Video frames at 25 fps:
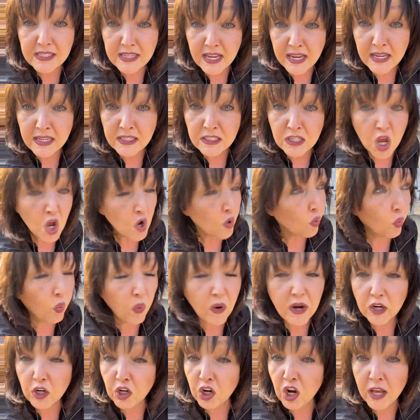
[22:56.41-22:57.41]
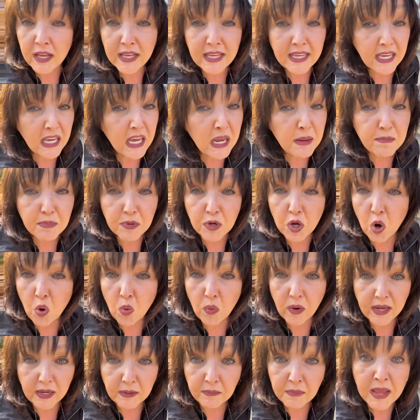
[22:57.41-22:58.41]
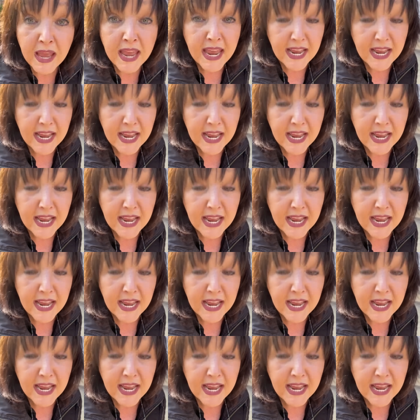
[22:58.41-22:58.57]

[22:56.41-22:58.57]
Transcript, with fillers: is we're going to keep going.